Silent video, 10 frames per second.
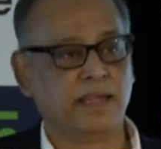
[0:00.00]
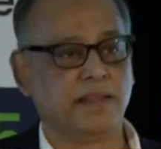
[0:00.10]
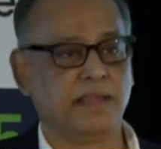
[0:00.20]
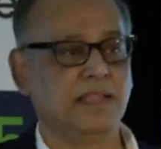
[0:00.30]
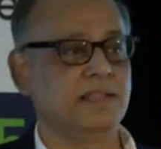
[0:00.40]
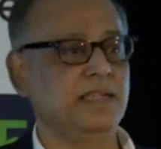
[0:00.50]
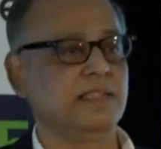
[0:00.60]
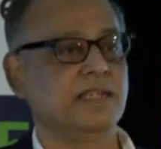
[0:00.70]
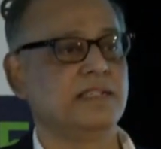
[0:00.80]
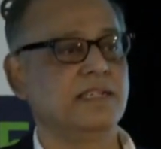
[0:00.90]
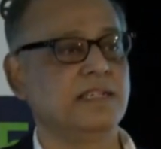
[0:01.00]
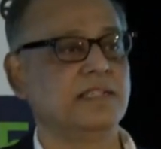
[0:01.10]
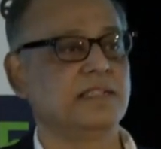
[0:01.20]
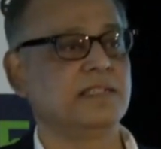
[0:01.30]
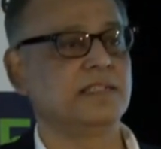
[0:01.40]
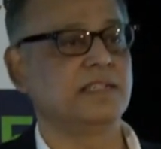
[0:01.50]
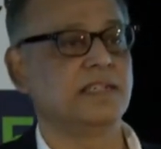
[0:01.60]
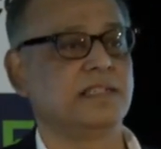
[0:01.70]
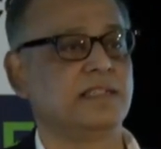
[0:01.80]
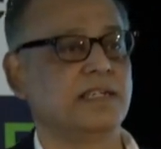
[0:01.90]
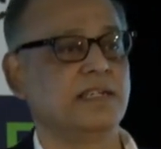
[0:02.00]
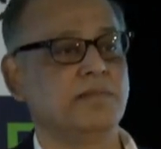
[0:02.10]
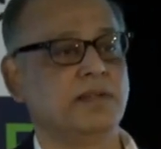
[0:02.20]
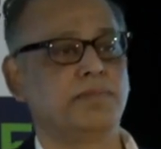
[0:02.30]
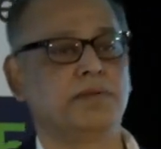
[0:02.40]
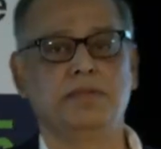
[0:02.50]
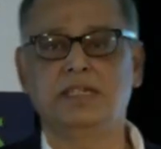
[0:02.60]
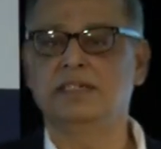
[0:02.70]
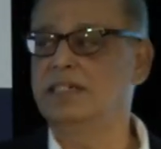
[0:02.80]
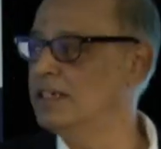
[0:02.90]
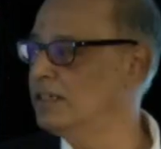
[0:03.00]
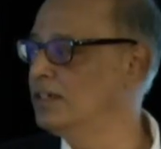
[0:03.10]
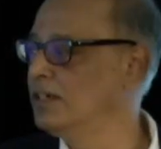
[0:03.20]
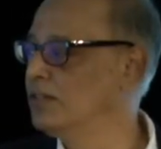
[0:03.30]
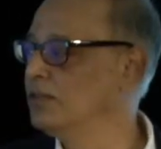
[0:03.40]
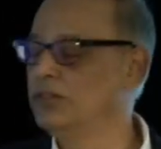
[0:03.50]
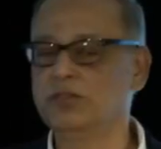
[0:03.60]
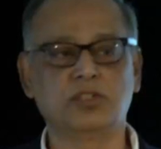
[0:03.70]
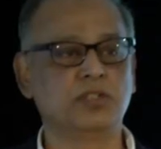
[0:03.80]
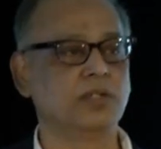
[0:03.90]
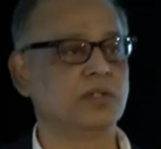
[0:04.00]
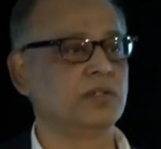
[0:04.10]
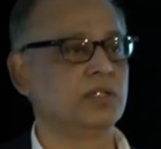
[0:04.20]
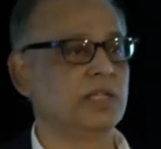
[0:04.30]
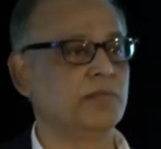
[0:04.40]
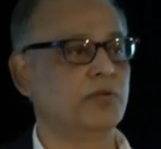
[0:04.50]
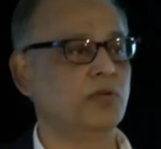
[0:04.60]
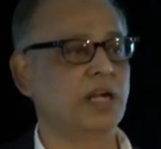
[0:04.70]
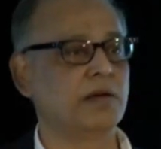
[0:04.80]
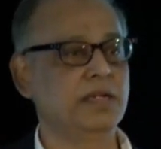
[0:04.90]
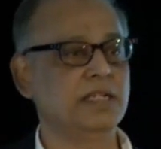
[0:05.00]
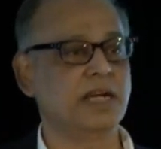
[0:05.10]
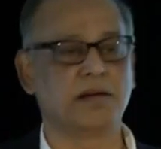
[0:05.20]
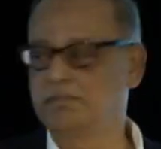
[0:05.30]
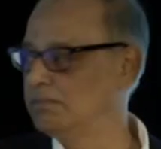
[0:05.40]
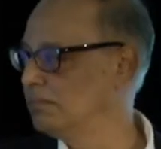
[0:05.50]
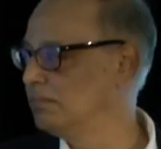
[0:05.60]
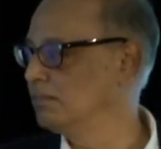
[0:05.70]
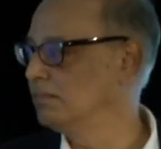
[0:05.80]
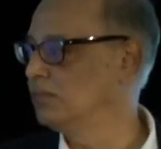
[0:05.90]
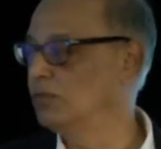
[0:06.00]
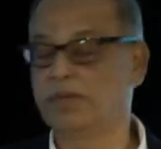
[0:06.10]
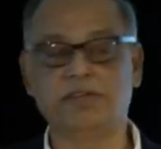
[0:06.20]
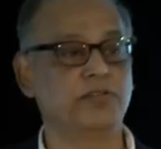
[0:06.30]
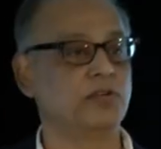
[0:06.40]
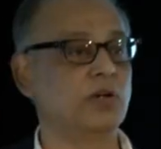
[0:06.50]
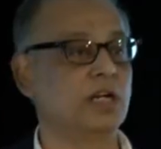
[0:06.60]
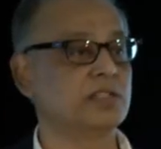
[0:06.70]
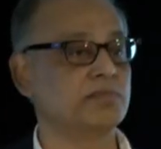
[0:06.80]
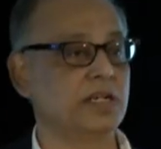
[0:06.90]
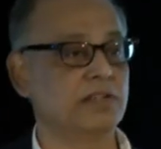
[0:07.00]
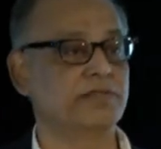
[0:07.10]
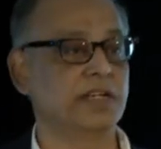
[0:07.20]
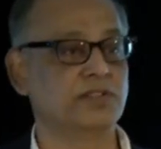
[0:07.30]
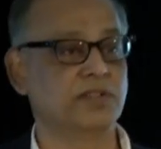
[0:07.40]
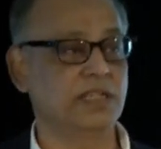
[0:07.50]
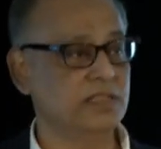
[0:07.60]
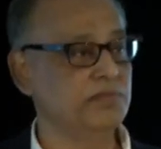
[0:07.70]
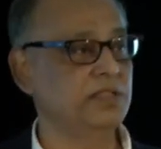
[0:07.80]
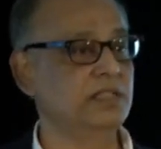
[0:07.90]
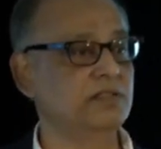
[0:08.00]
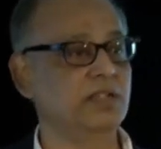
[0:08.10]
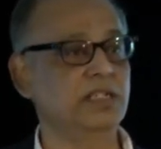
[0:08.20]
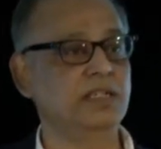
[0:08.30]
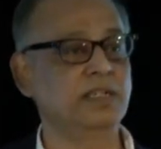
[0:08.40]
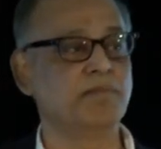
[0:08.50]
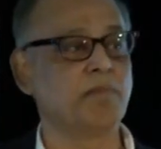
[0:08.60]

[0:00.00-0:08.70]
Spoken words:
The other thing they did is they permitted us to use their program income to pay for ORS manufacturing. SMC is really